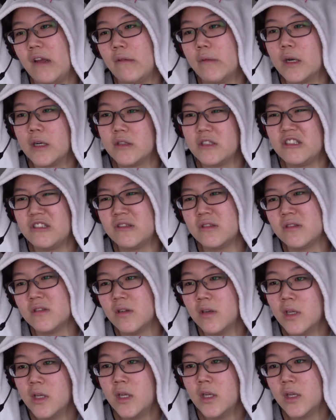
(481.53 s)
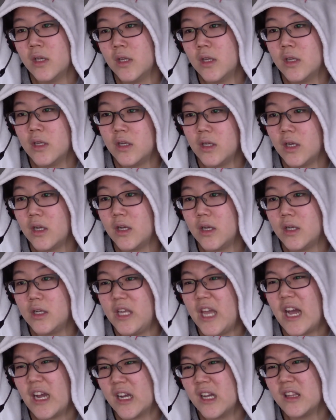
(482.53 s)
well, it's
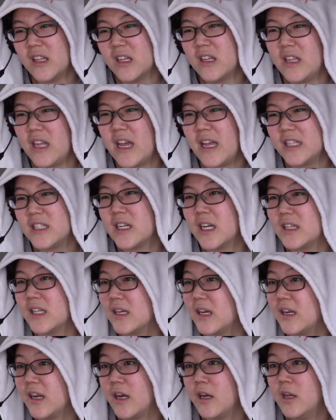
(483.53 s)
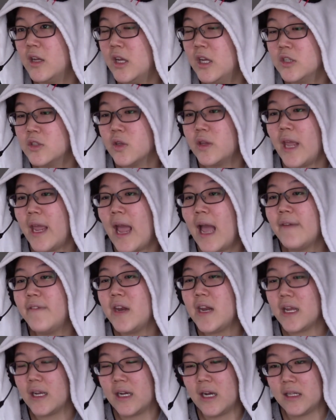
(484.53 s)
katakana. So they have
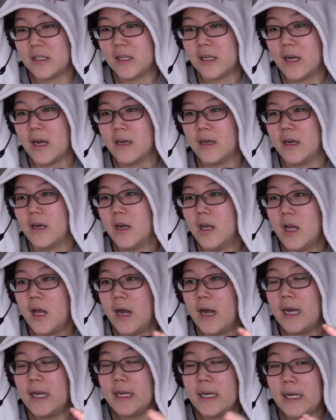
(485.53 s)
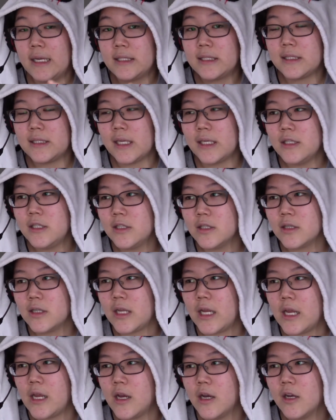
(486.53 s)
it in katakana.
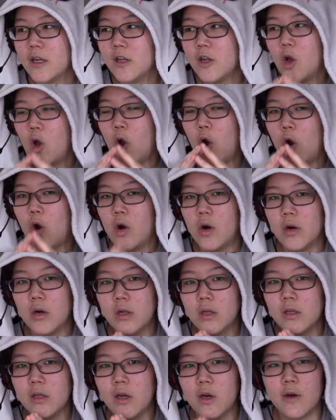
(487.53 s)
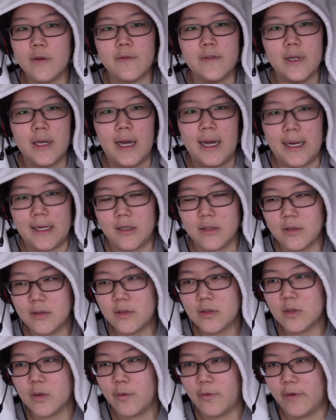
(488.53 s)
Essentially, all of the
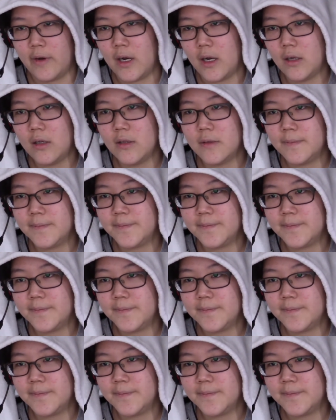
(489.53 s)
idols so far